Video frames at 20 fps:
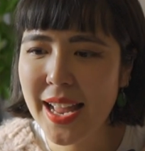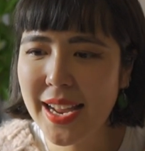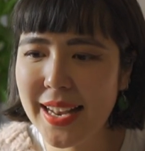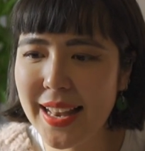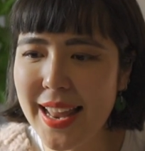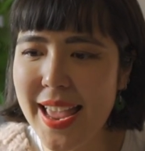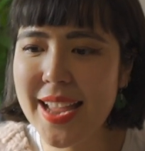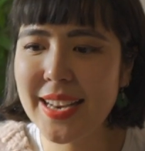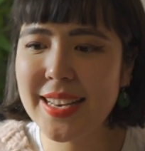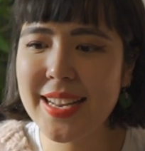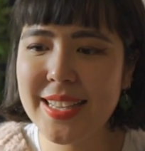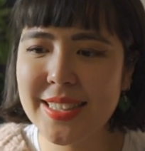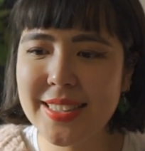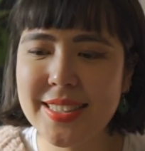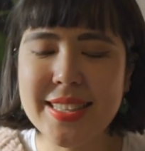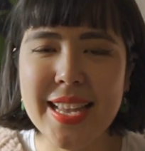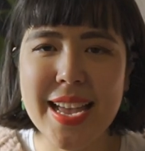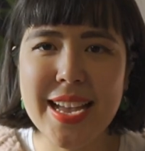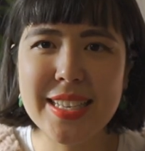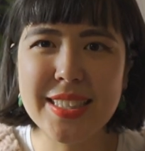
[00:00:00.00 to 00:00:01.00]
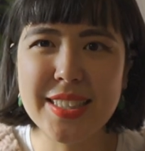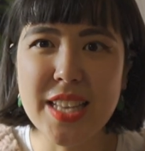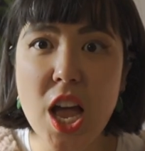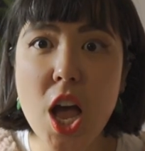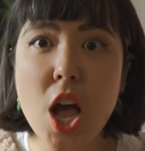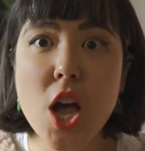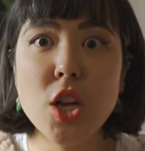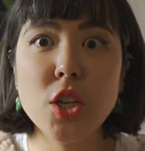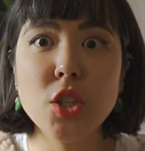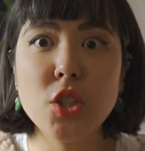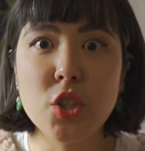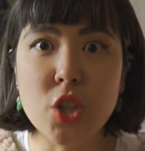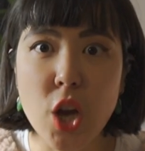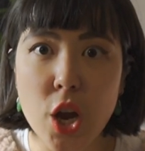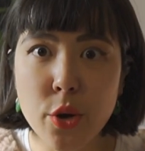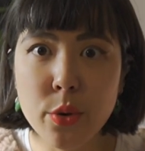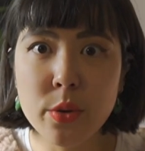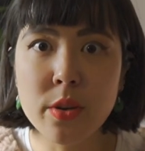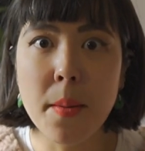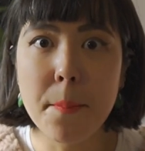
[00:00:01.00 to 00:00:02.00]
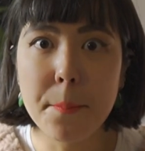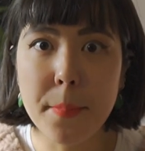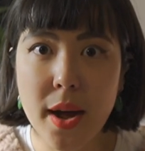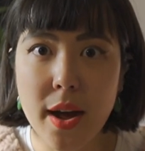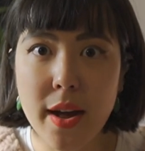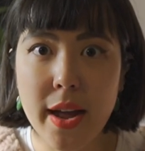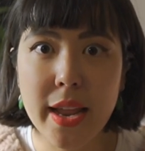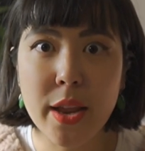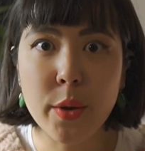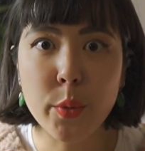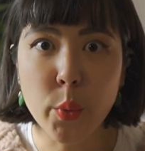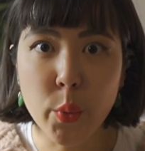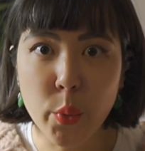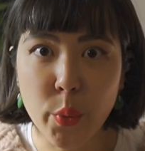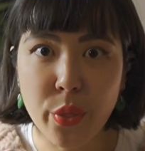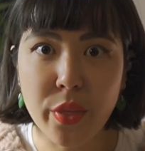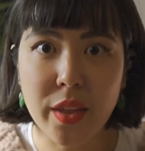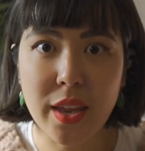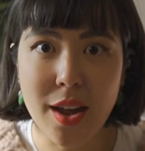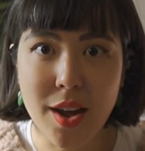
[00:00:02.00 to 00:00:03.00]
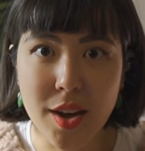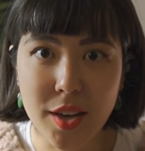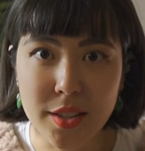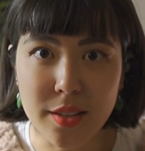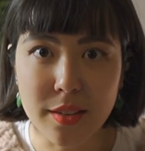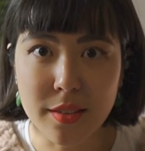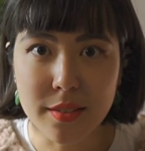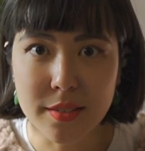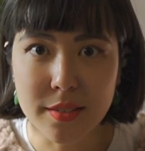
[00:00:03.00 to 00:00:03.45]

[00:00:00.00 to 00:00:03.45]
Claire Knit says, don't buy all the yarn.